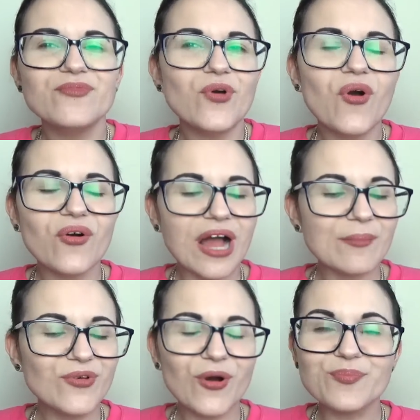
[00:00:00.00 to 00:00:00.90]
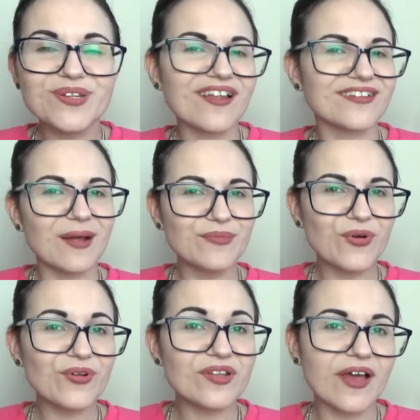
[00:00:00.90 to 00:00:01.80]
not blunt. I'm
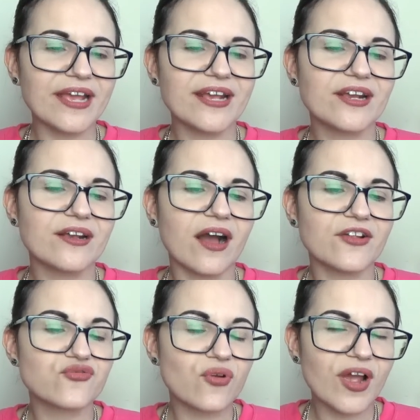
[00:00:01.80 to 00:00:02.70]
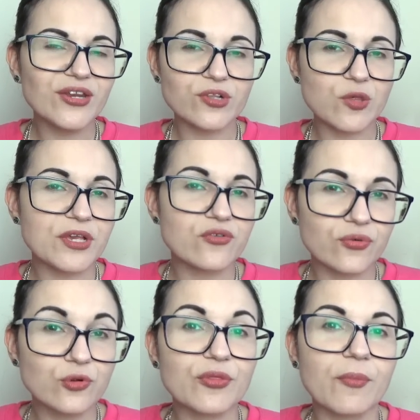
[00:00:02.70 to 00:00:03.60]
not like, I try not to be
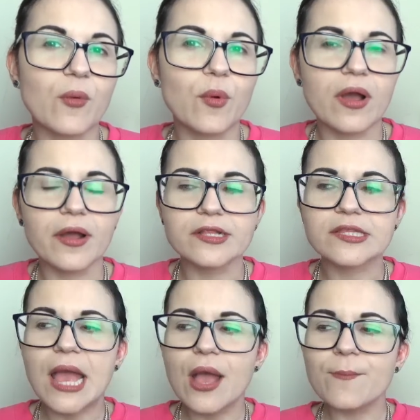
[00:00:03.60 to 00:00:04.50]
cruel with my words.